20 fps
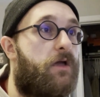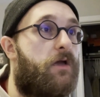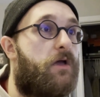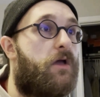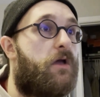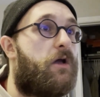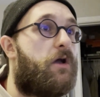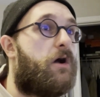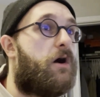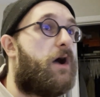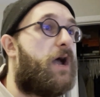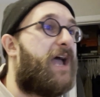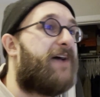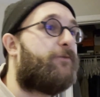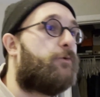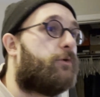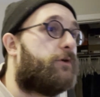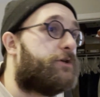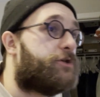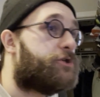I haven't
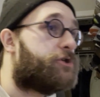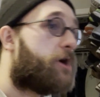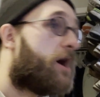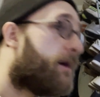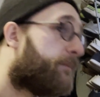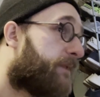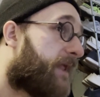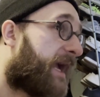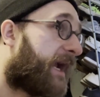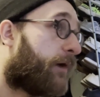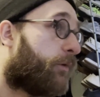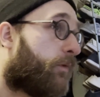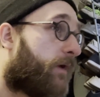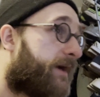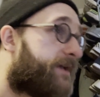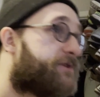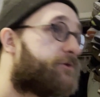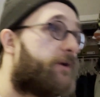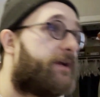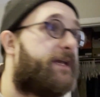really shot black and white, so
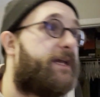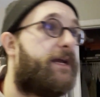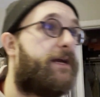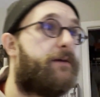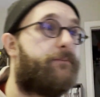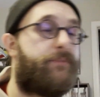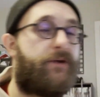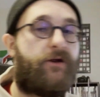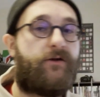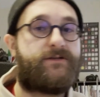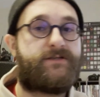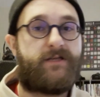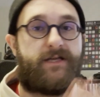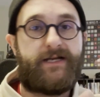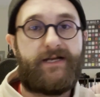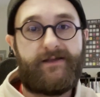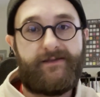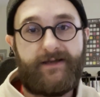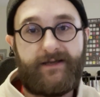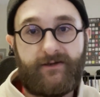I can't compare it to like
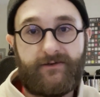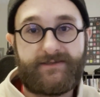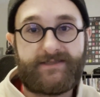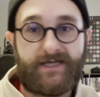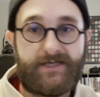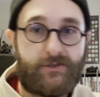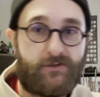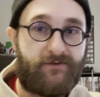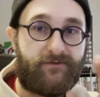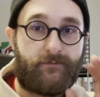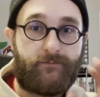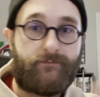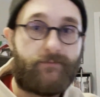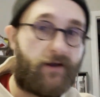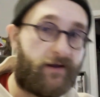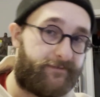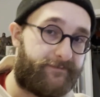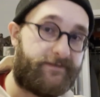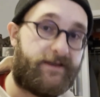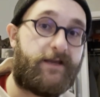anything else. I do have
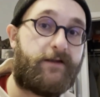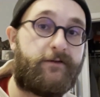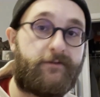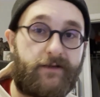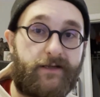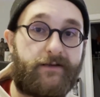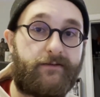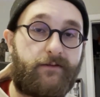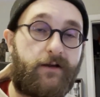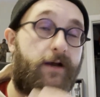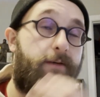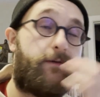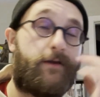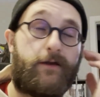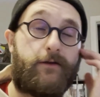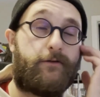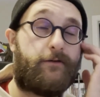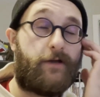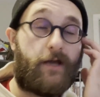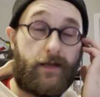
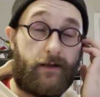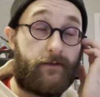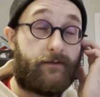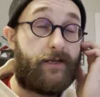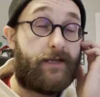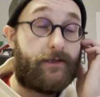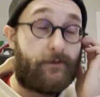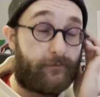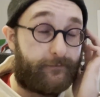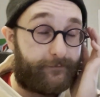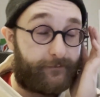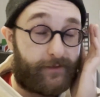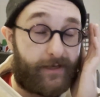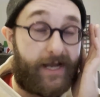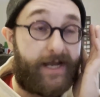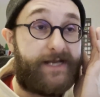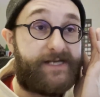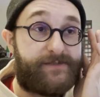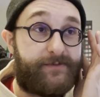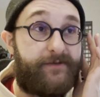Ilford
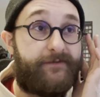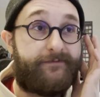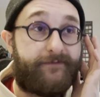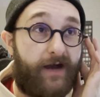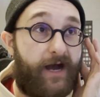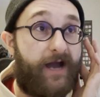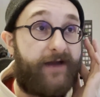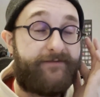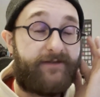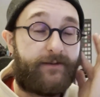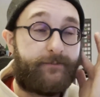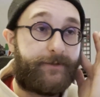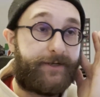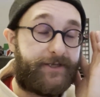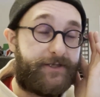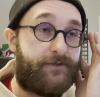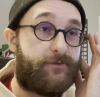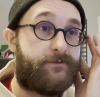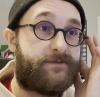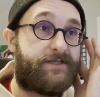HP5 that I'm going to
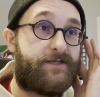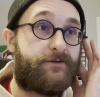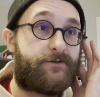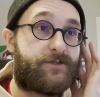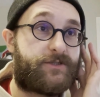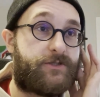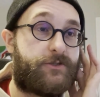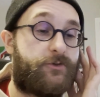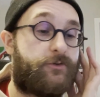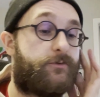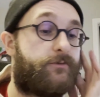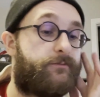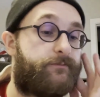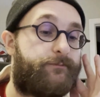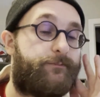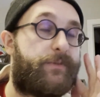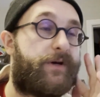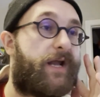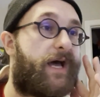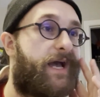use here soon,
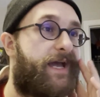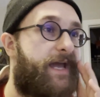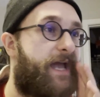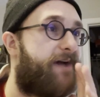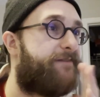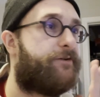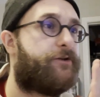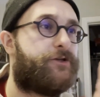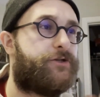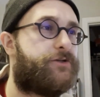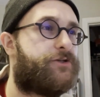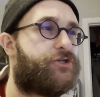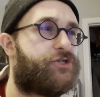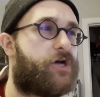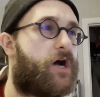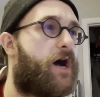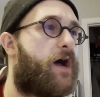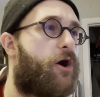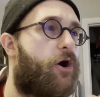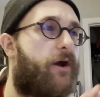but I haven't
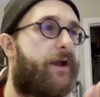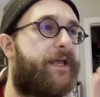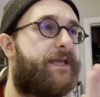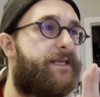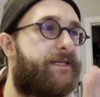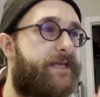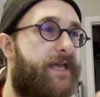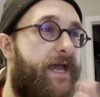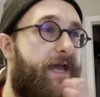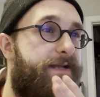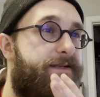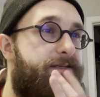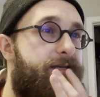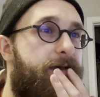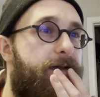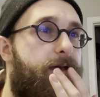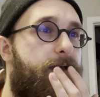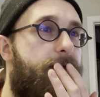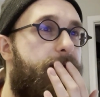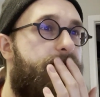shot on it yet,
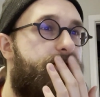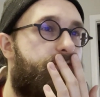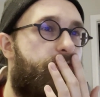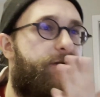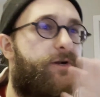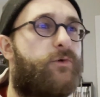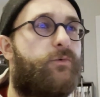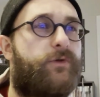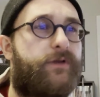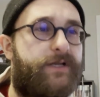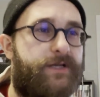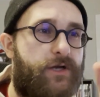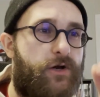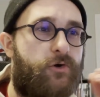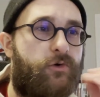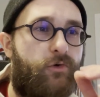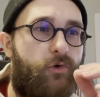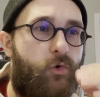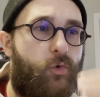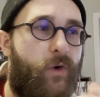so I don't really know
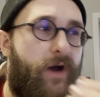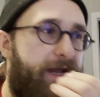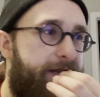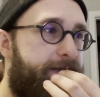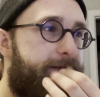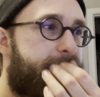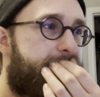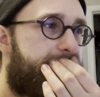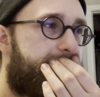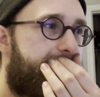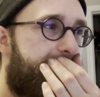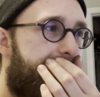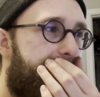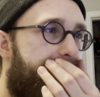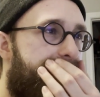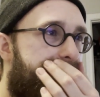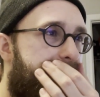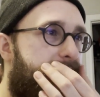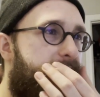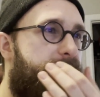quite
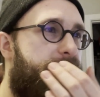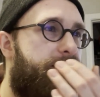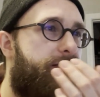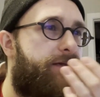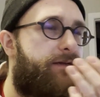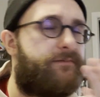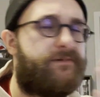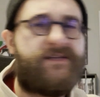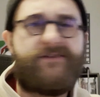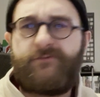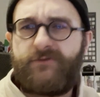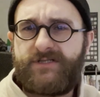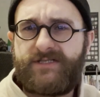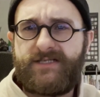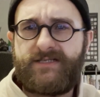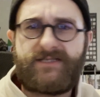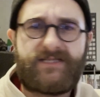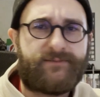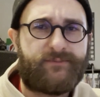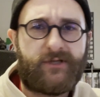the differences,
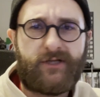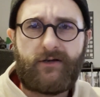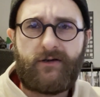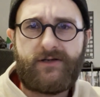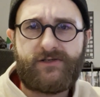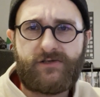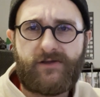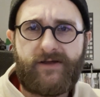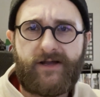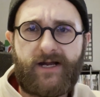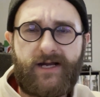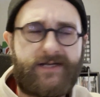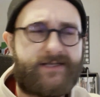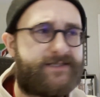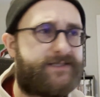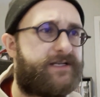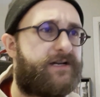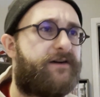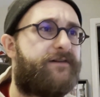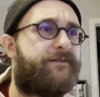similarities, all that kind of
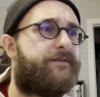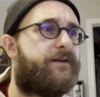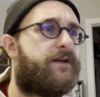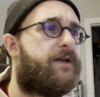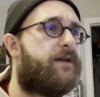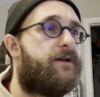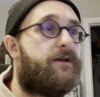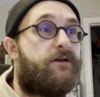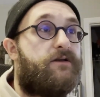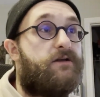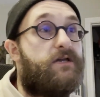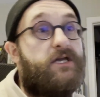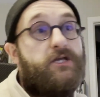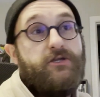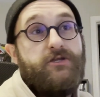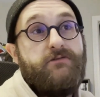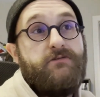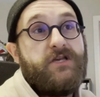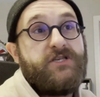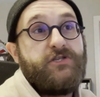stuff. It
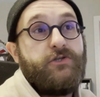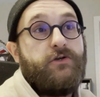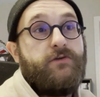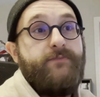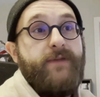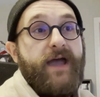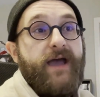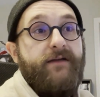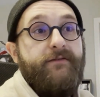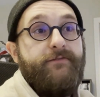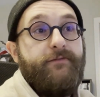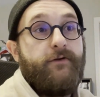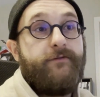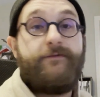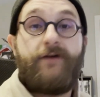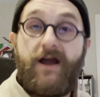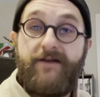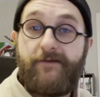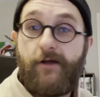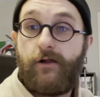doesn't look bad for a
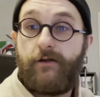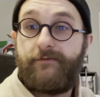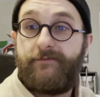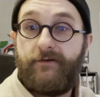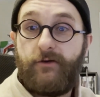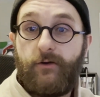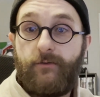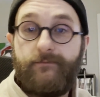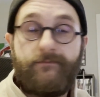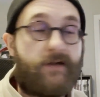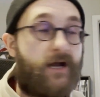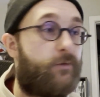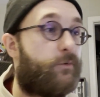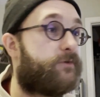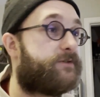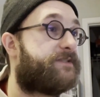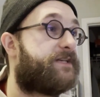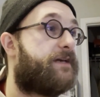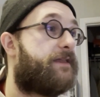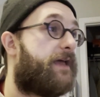$5 film. I will
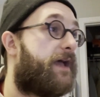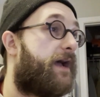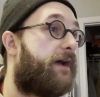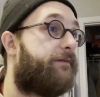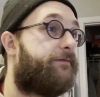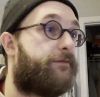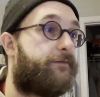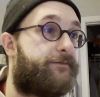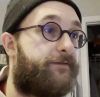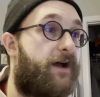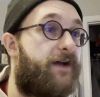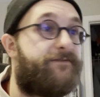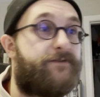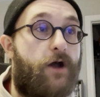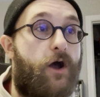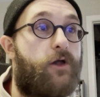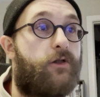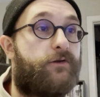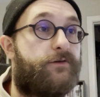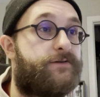say that. For
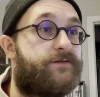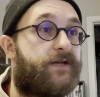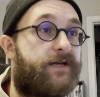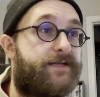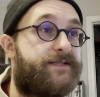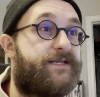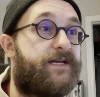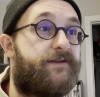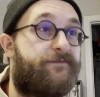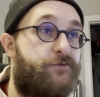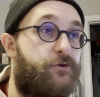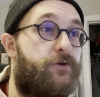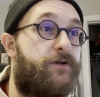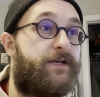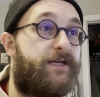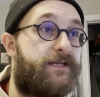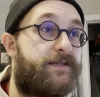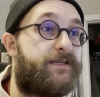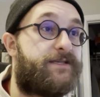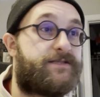$5, like I said, if you can get
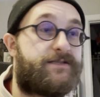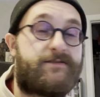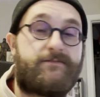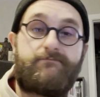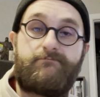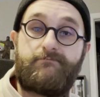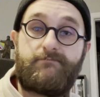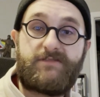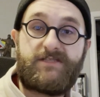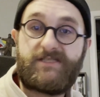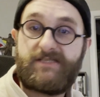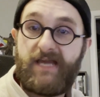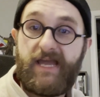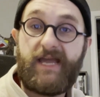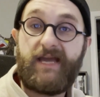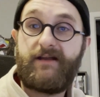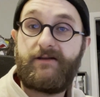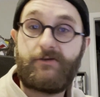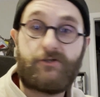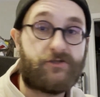this
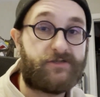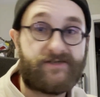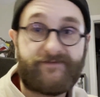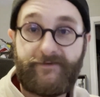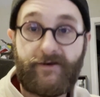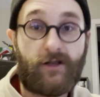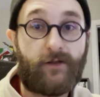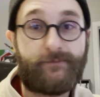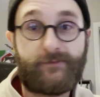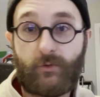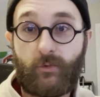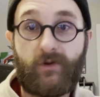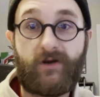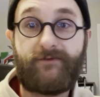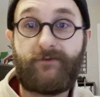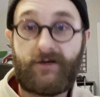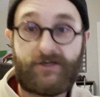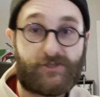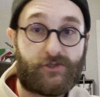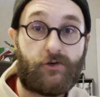scanned or developed or whatever
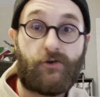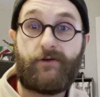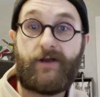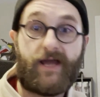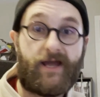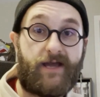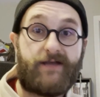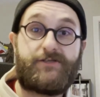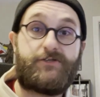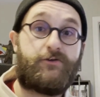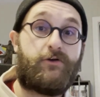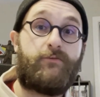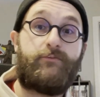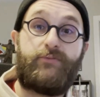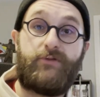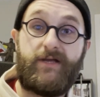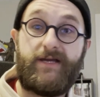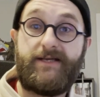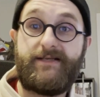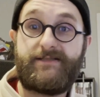at your own
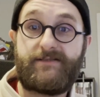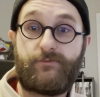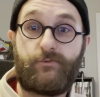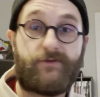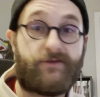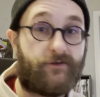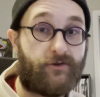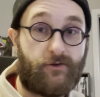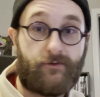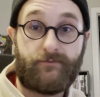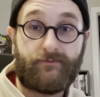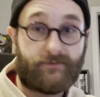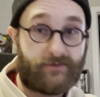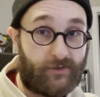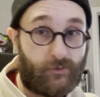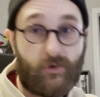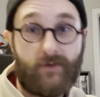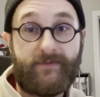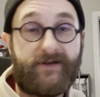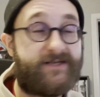place with your own
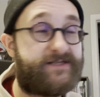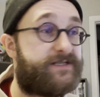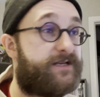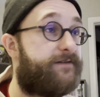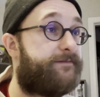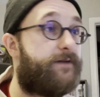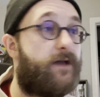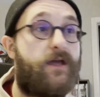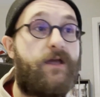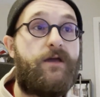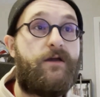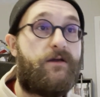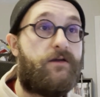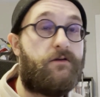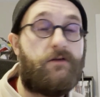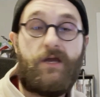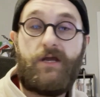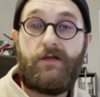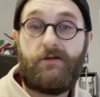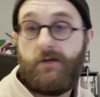equipment and stuff,
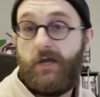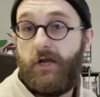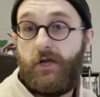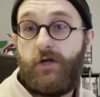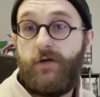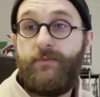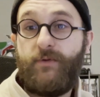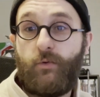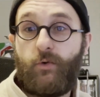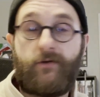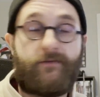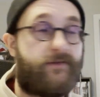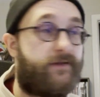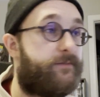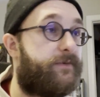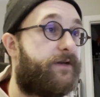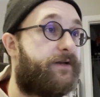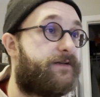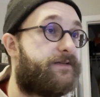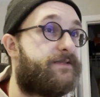it could be worth it,
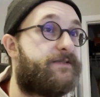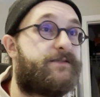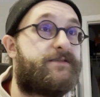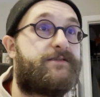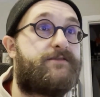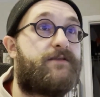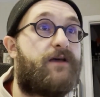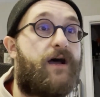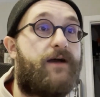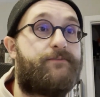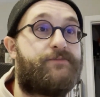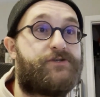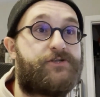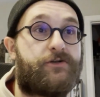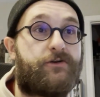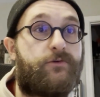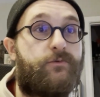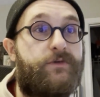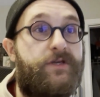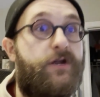because I'm sure,
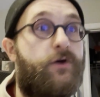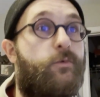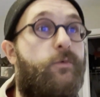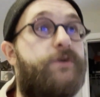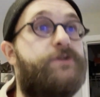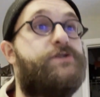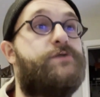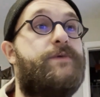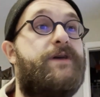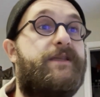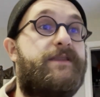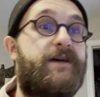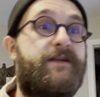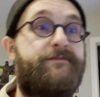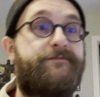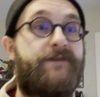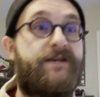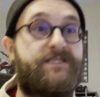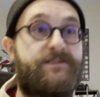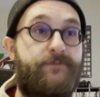you know, once you make that
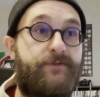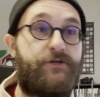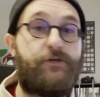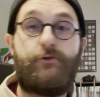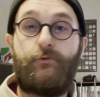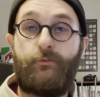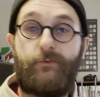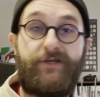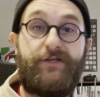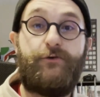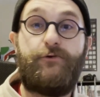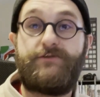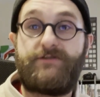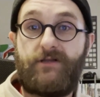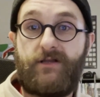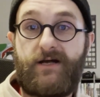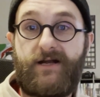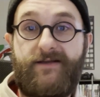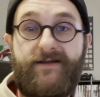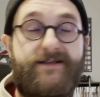investment, you can reuse a lot
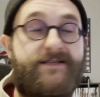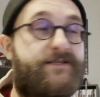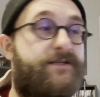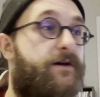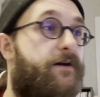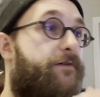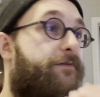of that stuff.